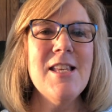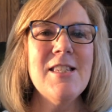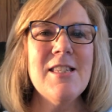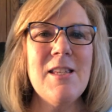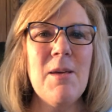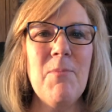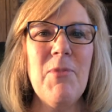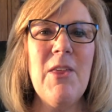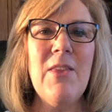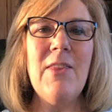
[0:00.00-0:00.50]

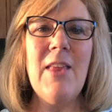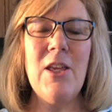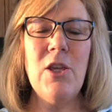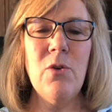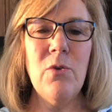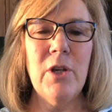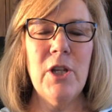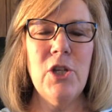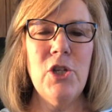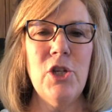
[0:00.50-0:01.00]
something that you
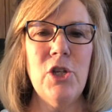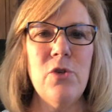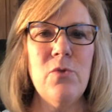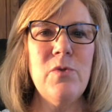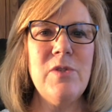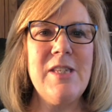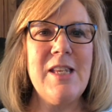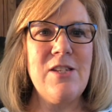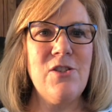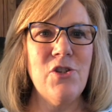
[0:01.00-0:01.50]
can
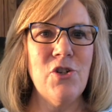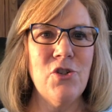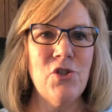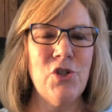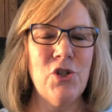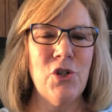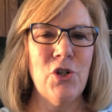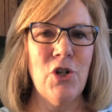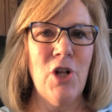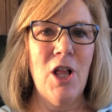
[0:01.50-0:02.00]
use as your
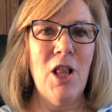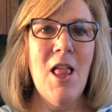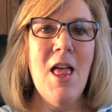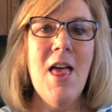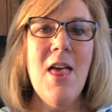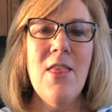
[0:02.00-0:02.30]
journal,